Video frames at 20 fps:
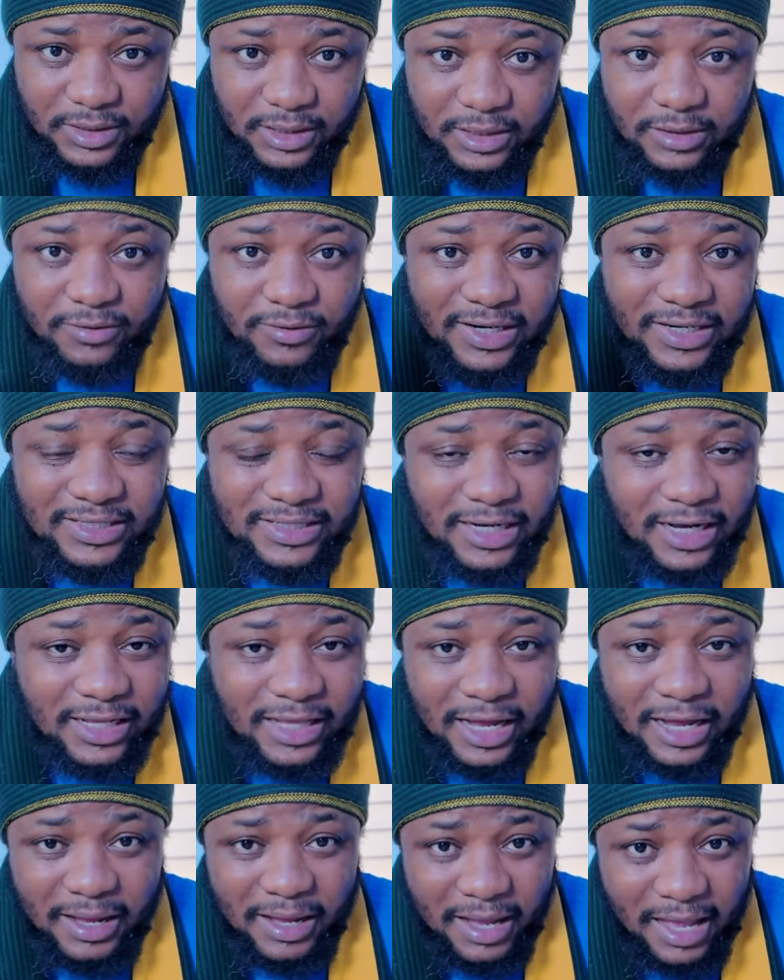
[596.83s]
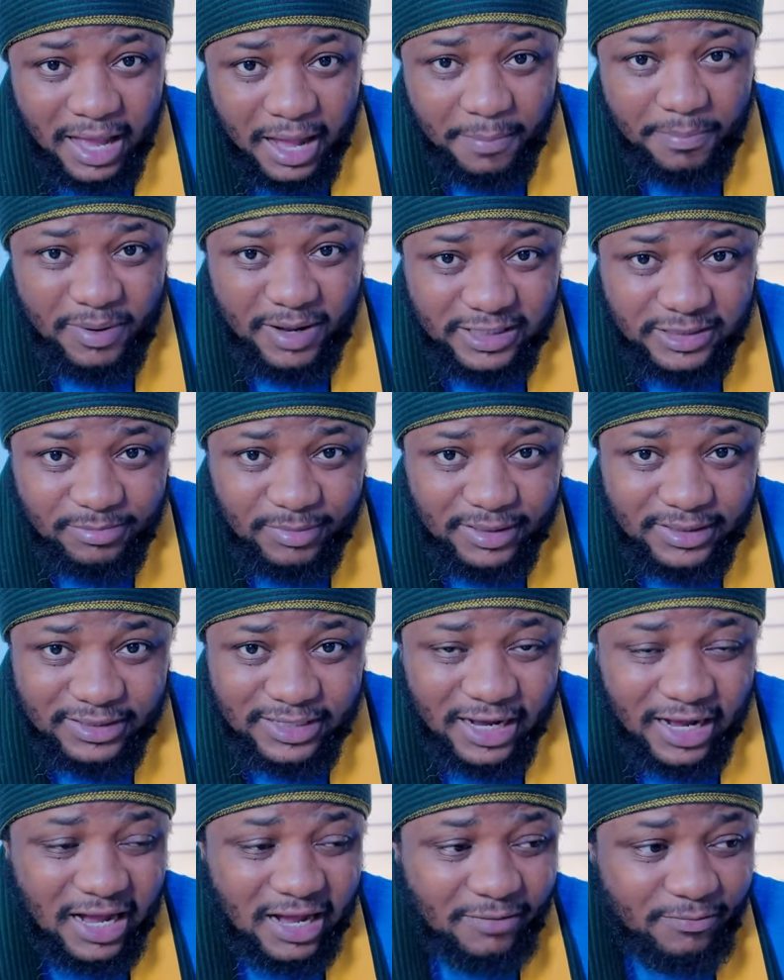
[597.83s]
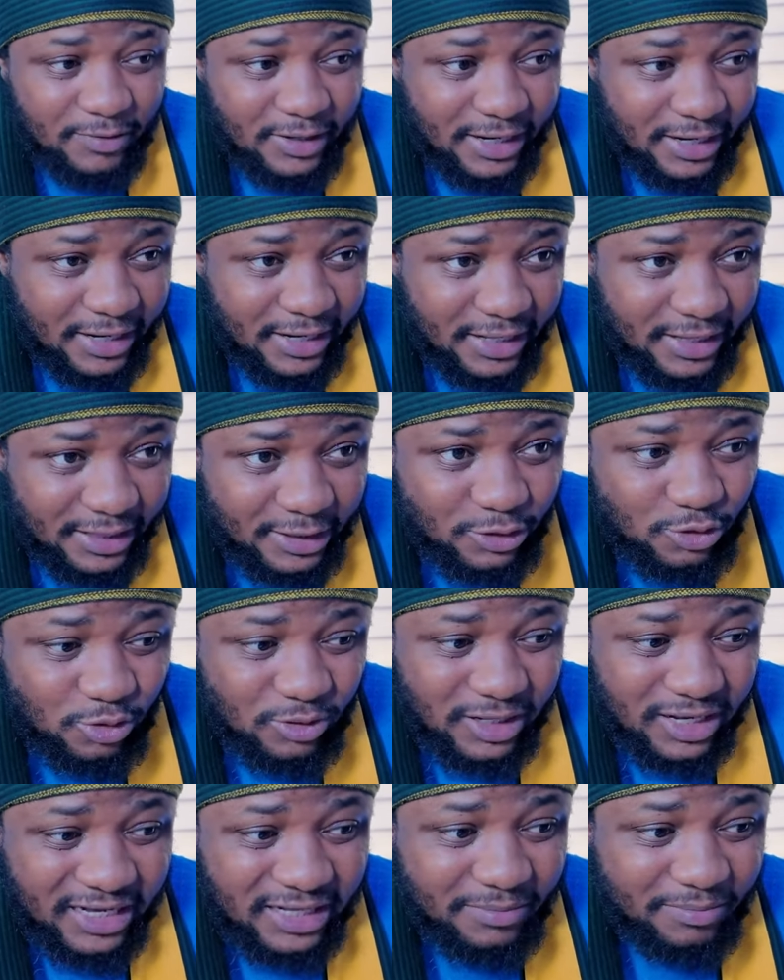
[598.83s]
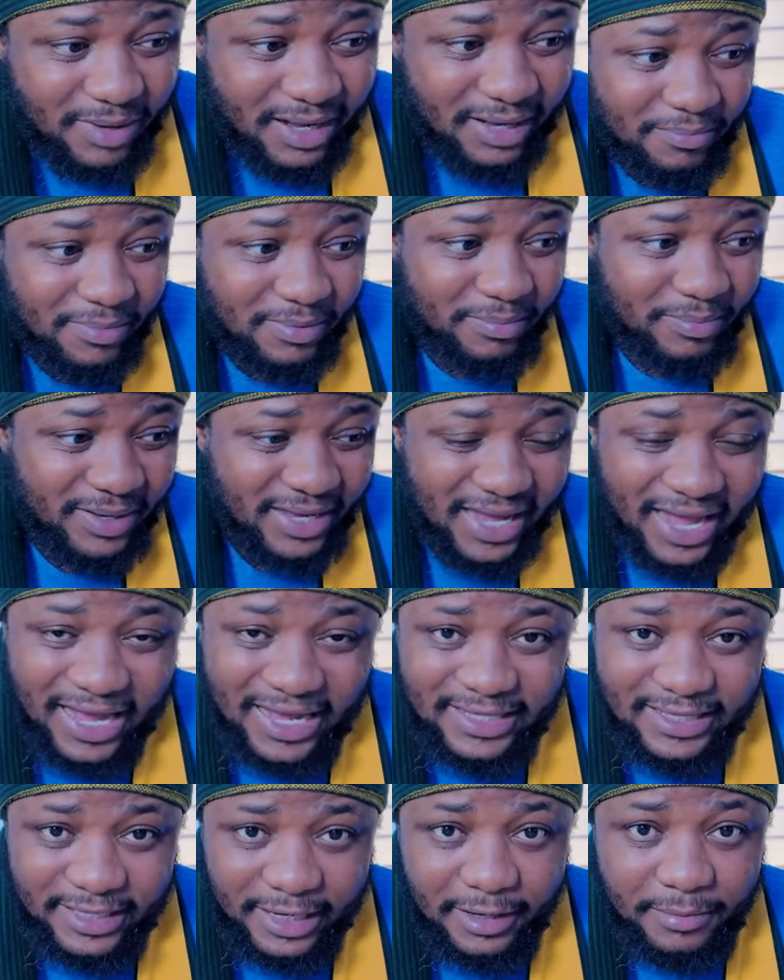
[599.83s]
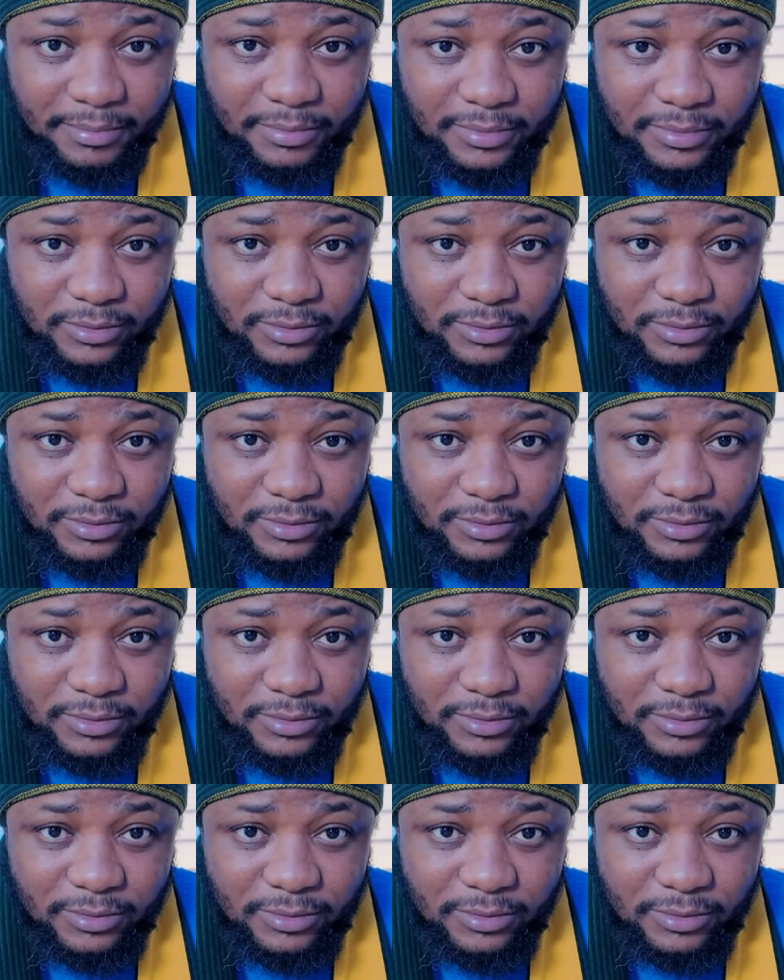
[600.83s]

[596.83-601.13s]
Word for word: in rental uh, apartment, they have a uh, little land behind them.